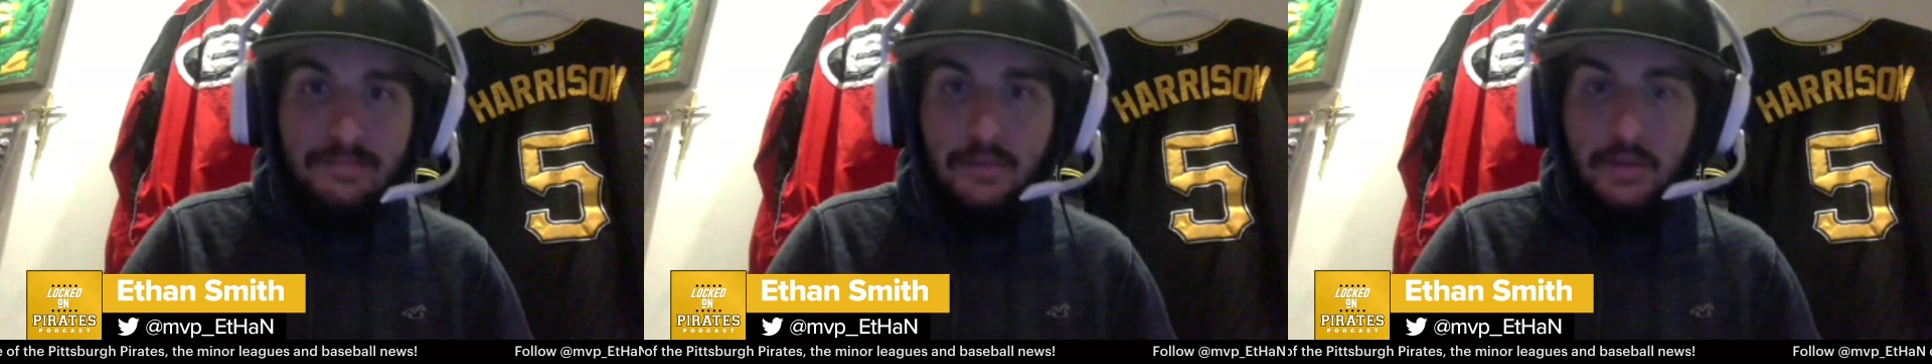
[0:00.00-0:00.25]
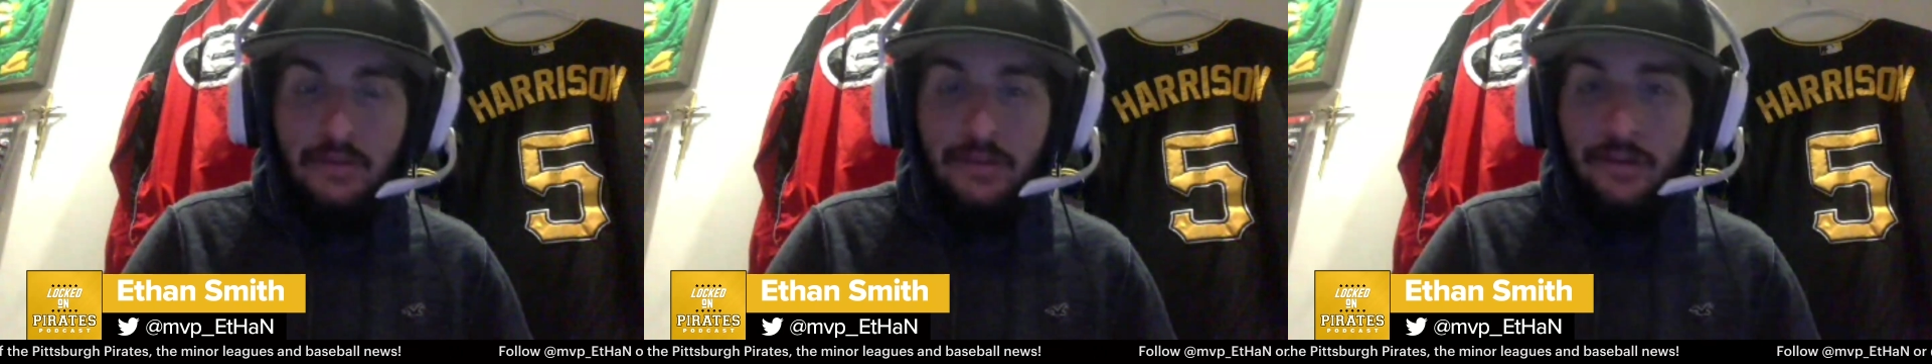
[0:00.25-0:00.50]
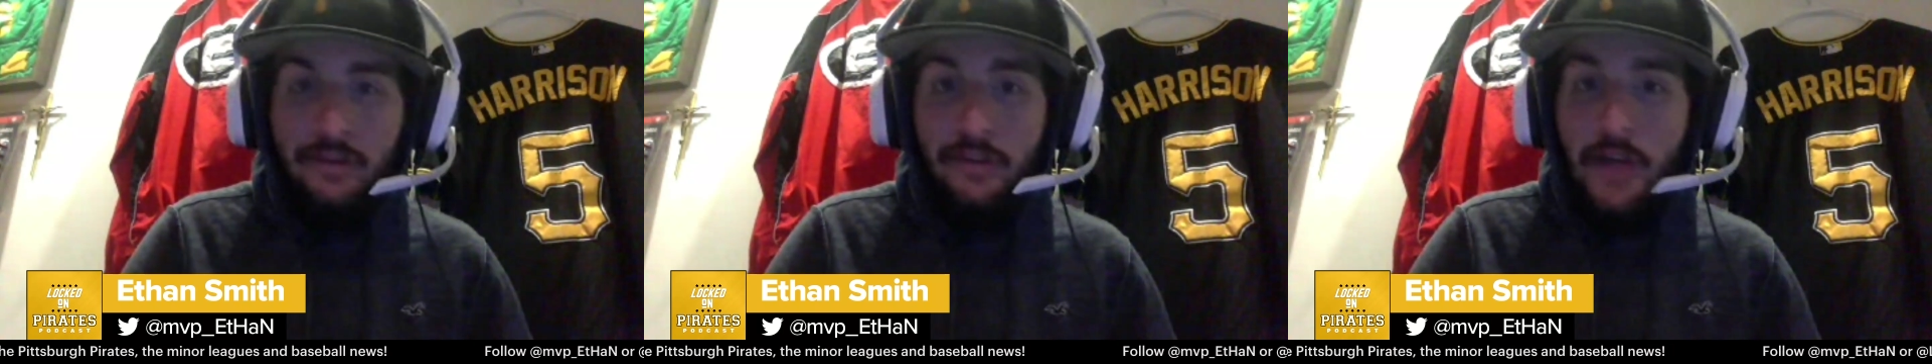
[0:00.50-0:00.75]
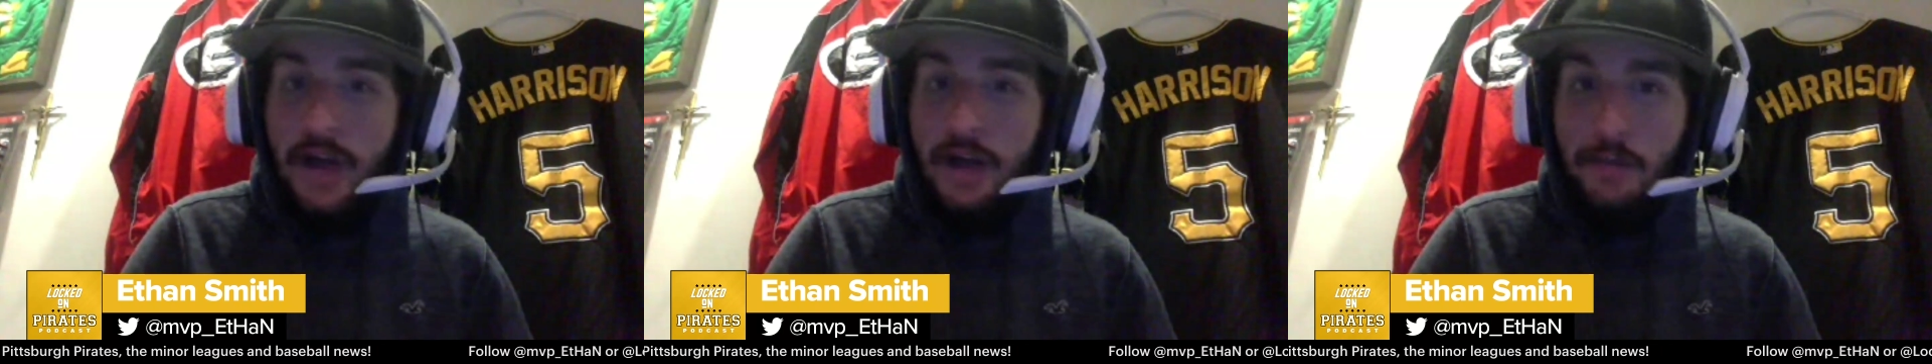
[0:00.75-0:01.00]
there, there's a
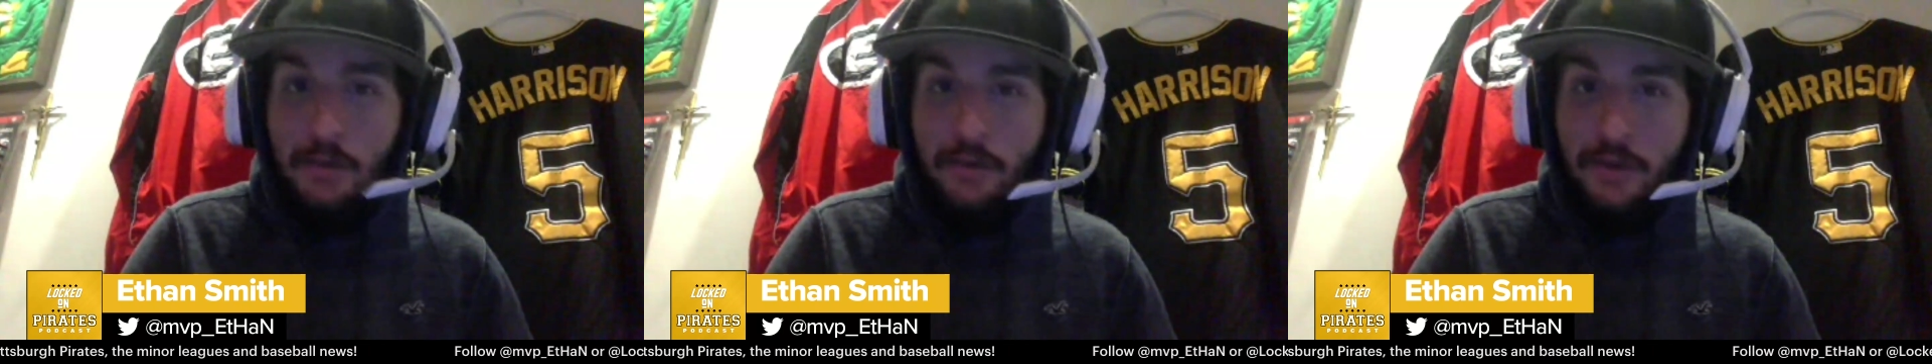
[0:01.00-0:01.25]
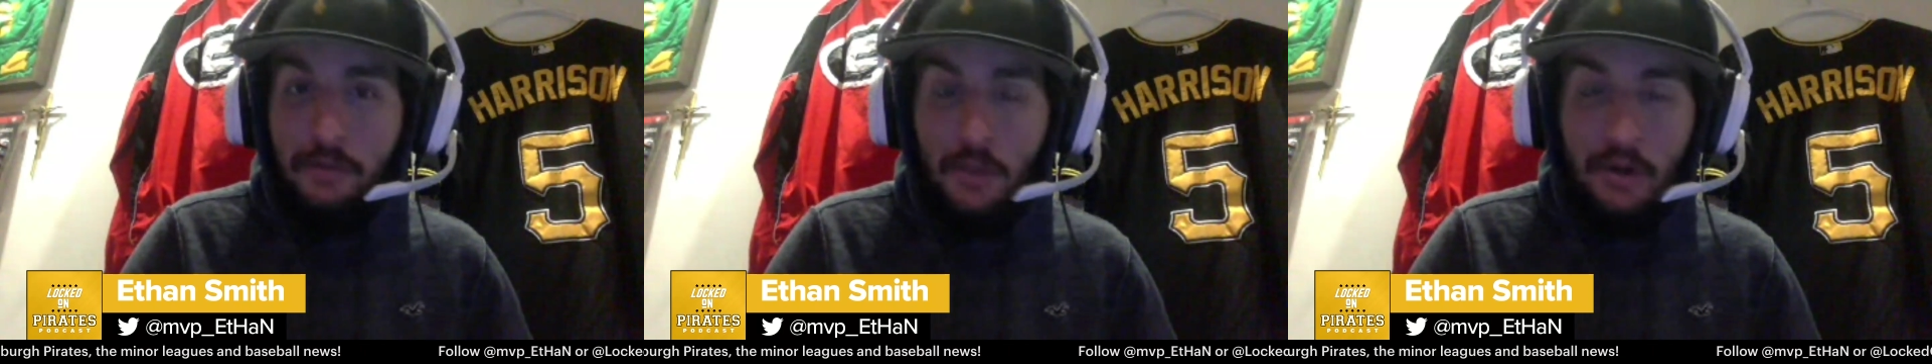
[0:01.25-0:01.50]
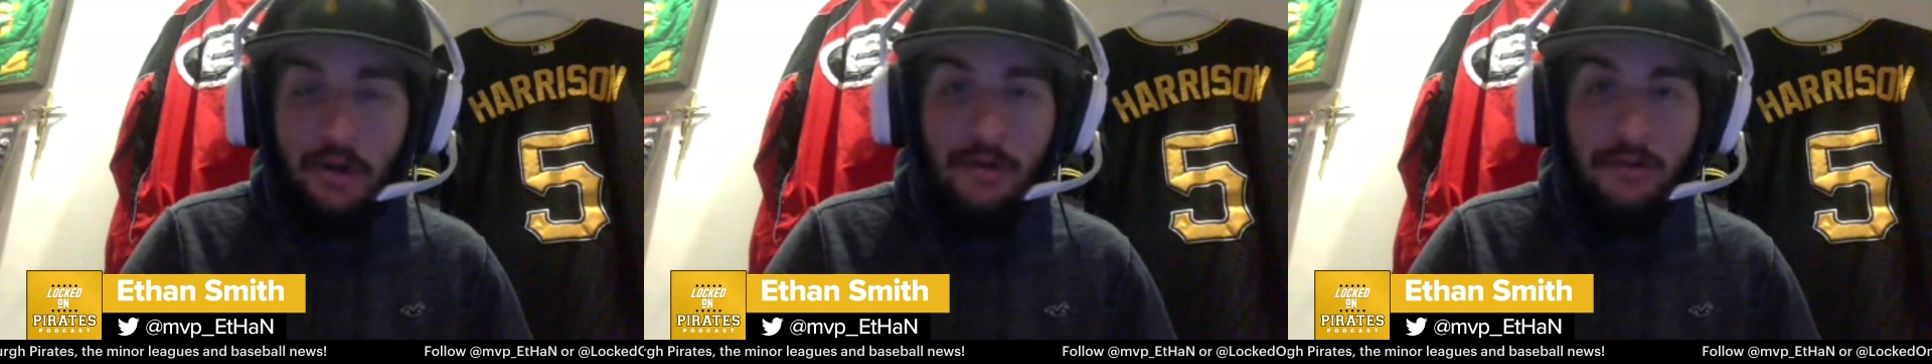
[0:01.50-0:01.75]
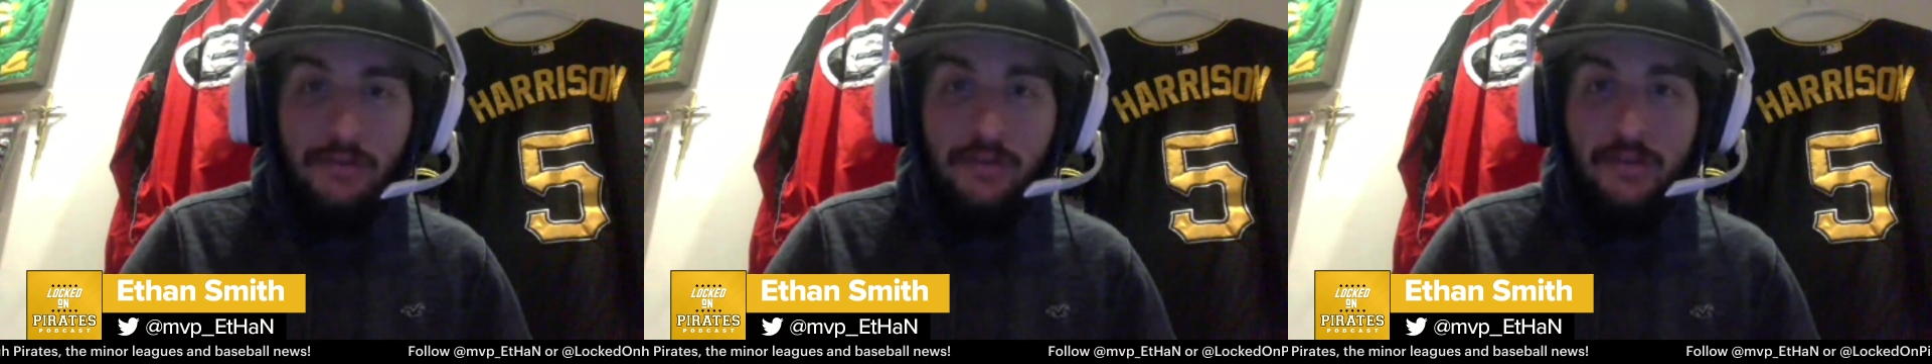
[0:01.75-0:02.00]
lot of moving
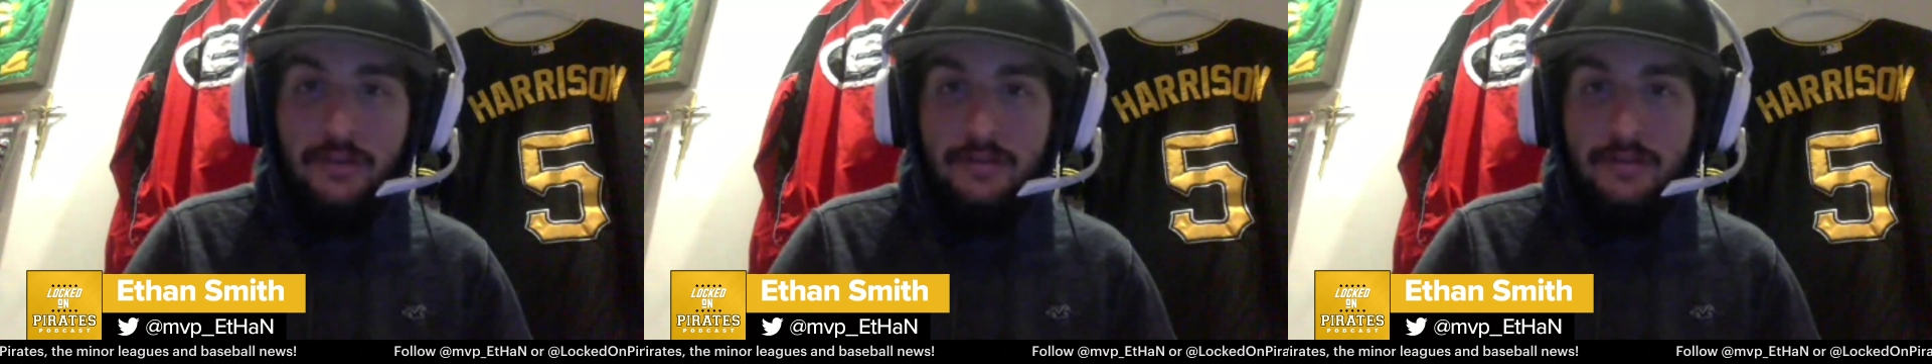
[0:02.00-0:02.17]
parts.